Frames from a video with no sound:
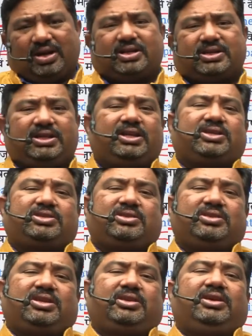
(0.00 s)
selection
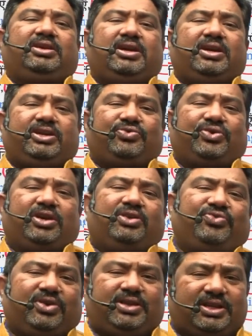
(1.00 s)
and
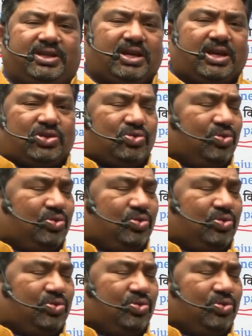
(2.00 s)
different things. So